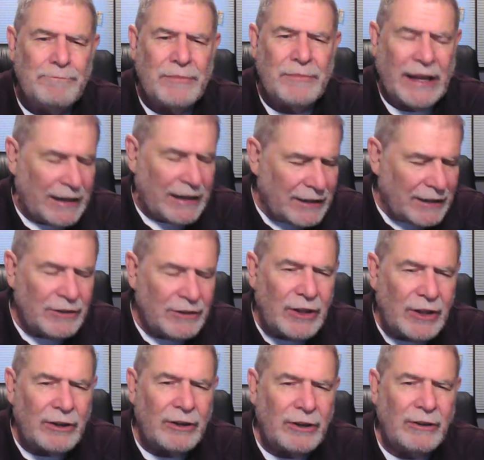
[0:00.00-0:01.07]
And in
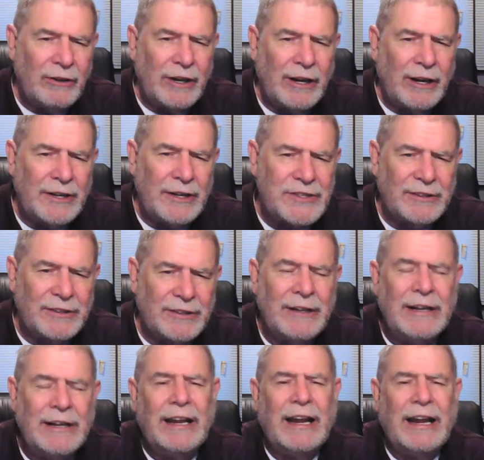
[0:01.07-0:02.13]
the hustle
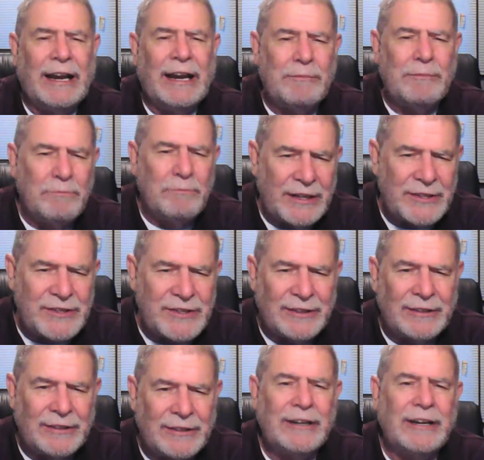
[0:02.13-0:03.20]
and
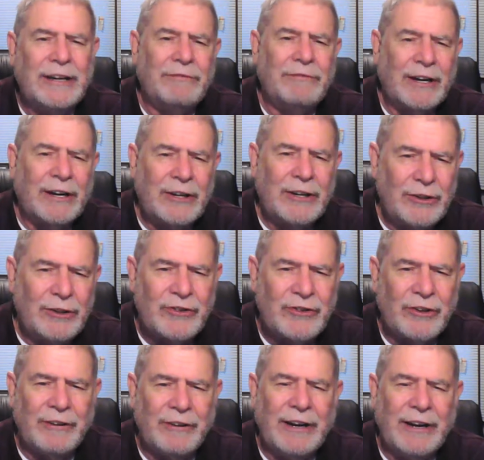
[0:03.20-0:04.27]
bustle of our
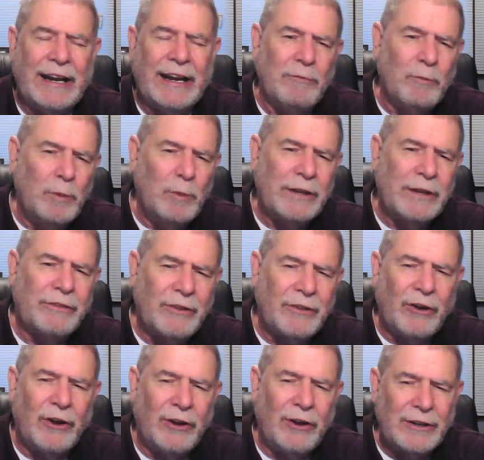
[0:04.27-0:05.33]
culture, and with
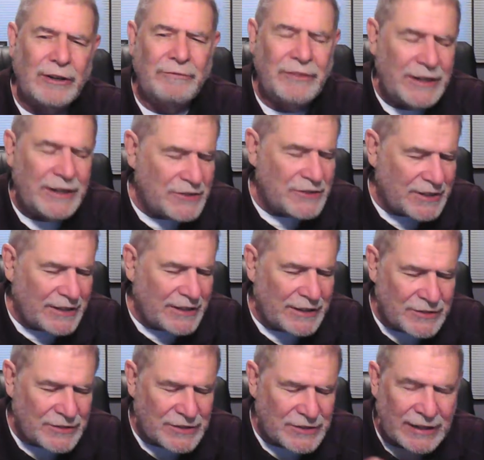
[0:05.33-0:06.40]
all of these
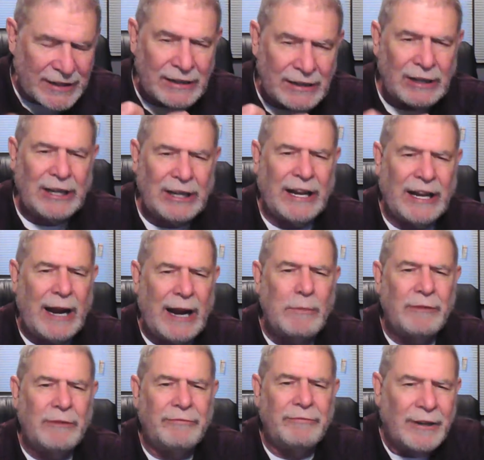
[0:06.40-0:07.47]
things that
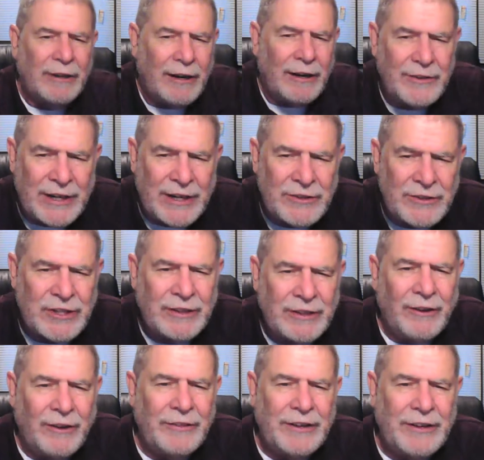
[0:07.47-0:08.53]
clamor for our attention
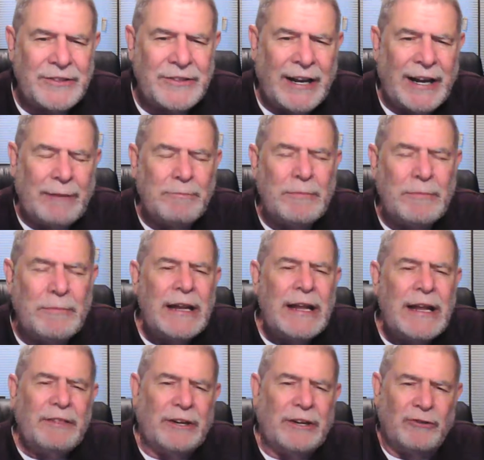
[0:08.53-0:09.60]
all the time,
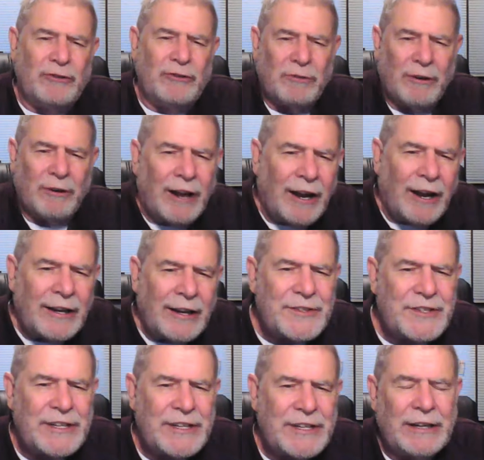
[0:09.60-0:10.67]
that draw
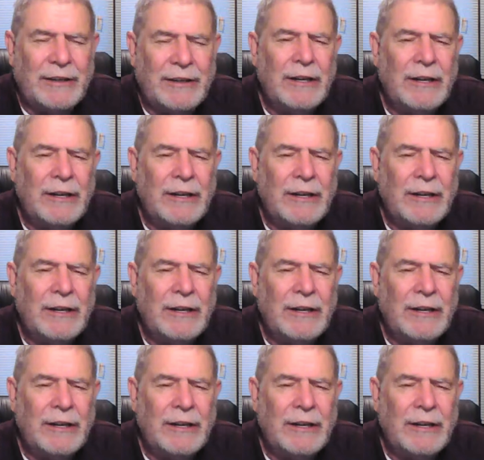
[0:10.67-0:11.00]
us in,